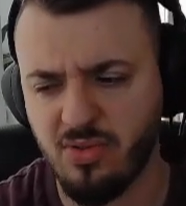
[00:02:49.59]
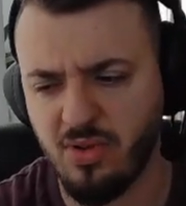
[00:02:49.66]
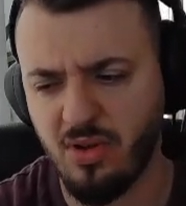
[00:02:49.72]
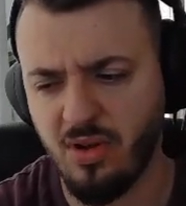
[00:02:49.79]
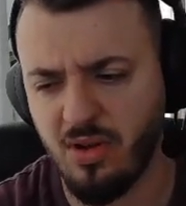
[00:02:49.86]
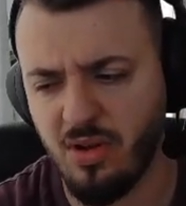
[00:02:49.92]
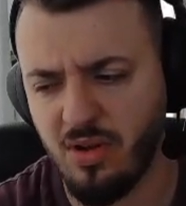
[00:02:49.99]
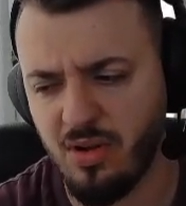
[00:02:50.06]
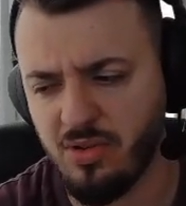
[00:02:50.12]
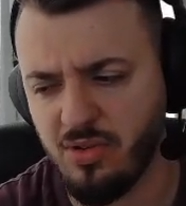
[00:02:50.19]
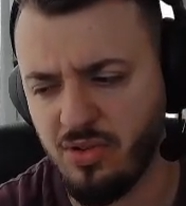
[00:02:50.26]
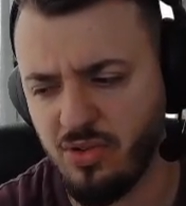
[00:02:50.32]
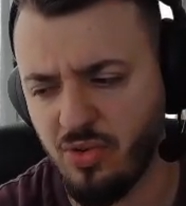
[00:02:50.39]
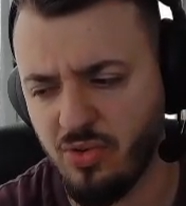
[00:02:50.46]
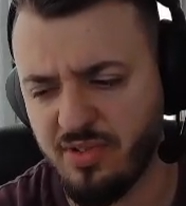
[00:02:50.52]

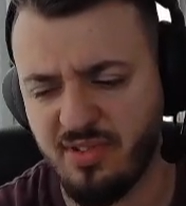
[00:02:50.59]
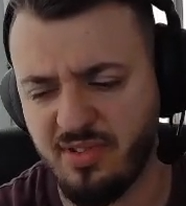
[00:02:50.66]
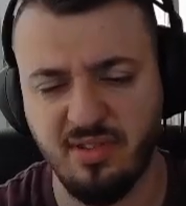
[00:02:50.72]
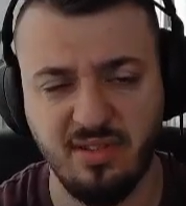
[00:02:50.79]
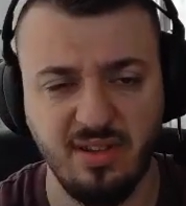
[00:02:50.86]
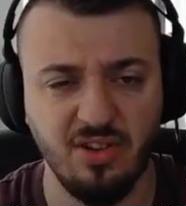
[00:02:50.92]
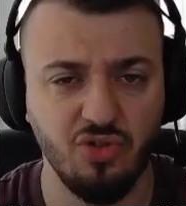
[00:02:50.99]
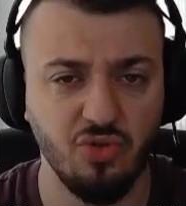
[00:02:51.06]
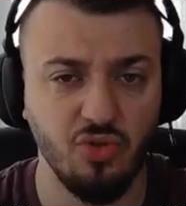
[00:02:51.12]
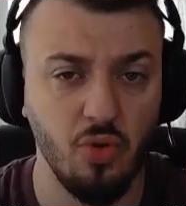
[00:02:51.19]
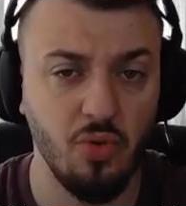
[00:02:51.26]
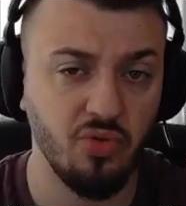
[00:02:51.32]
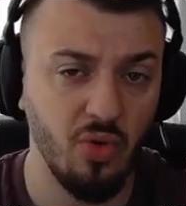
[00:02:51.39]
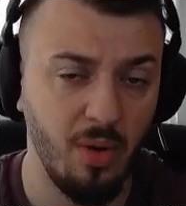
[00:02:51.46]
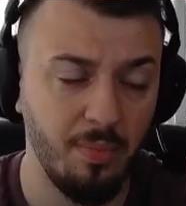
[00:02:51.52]
your CC that you're
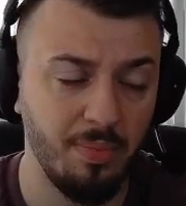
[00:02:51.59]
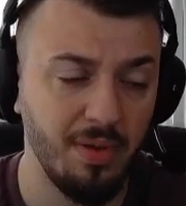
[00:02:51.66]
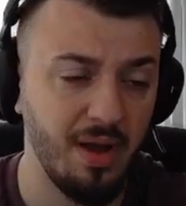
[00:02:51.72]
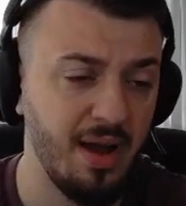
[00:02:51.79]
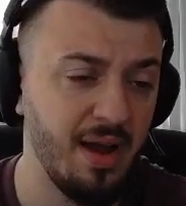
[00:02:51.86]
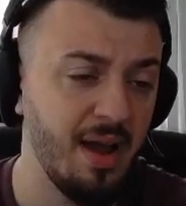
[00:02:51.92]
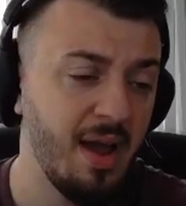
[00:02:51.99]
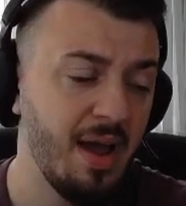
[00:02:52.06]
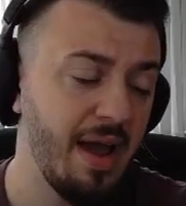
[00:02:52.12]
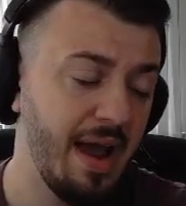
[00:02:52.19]
going to apply